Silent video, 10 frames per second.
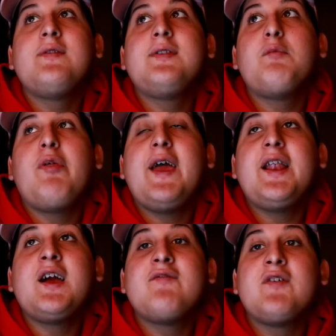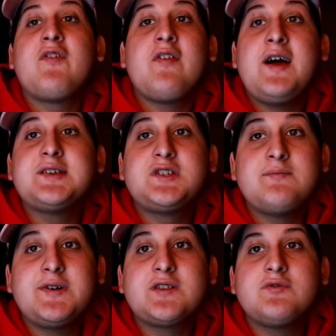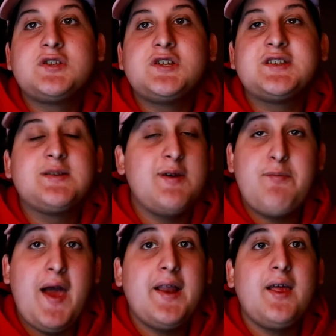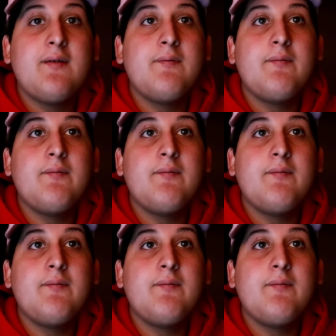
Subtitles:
the planning of it for the last 2 months was just to be petty.